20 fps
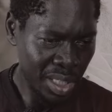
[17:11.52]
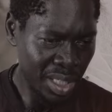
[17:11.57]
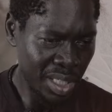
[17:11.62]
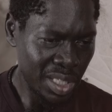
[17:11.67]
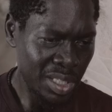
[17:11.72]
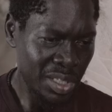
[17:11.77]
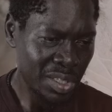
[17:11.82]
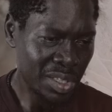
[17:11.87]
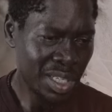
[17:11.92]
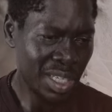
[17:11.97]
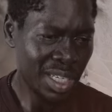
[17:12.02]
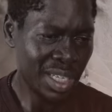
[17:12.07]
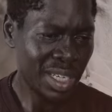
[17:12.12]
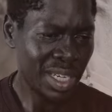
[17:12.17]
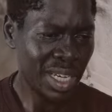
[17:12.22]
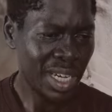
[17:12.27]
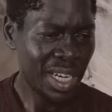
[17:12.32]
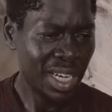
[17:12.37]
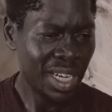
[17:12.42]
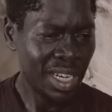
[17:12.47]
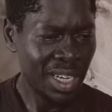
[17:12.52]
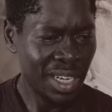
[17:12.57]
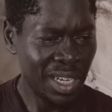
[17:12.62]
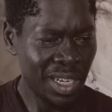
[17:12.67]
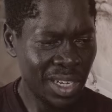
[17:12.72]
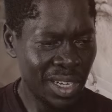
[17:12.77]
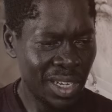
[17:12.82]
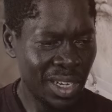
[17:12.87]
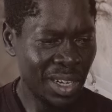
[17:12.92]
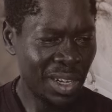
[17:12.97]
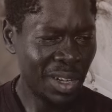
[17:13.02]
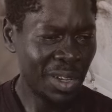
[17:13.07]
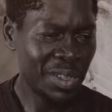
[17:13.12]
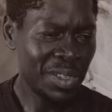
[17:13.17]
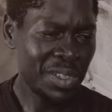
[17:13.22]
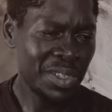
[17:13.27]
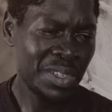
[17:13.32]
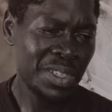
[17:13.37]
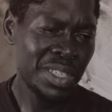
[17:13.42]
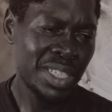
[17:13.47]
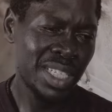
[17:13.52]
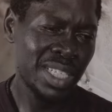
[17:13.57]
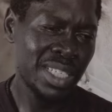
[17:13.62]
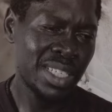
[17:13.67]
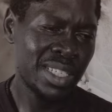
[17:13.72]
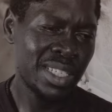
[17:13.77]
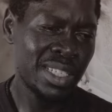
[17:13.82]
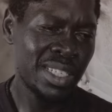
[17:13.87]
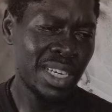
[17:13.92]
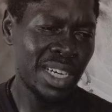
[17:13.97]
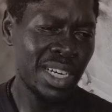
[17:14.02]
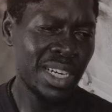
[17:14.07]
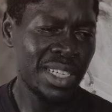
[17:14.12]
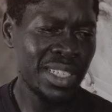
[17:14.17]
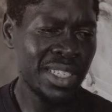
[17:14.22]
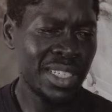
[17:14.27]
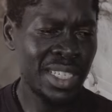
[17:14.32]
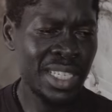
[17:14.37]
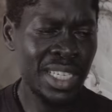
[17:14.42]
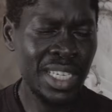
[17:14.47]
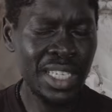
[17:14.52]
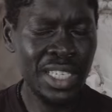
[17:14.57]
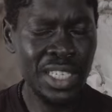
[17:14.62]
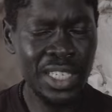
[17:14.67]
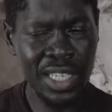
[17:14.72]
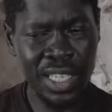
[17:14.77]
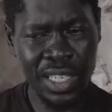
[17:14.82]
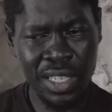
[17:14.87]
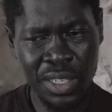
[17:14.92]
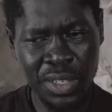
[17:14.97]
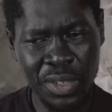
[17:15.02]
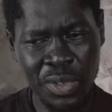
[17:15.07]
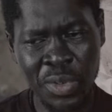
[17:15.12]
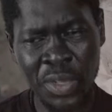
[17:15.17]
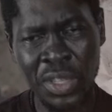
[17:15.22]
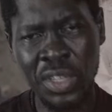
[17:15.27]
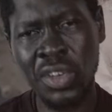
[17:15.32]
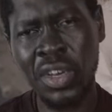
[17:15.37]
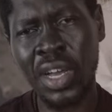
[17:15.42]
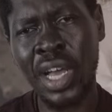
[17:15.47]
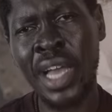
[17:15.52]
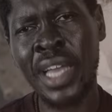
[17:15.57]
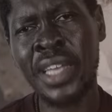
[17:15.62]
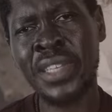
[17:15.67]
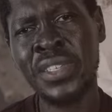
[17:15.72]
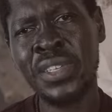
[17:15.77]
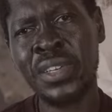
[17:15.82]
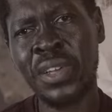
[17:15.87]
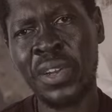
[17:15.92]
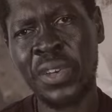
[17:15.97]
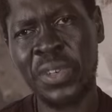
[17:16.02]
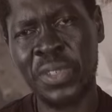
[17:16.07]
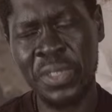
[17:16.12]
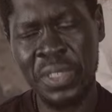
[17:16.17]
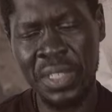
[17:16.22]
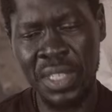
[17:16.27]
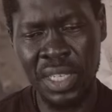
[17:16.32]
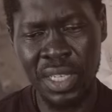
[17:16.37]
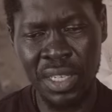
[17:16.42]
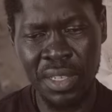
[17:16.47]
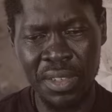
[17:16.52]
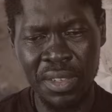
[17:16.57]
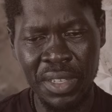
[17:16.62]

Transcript: you can also just sit with your eyes closed.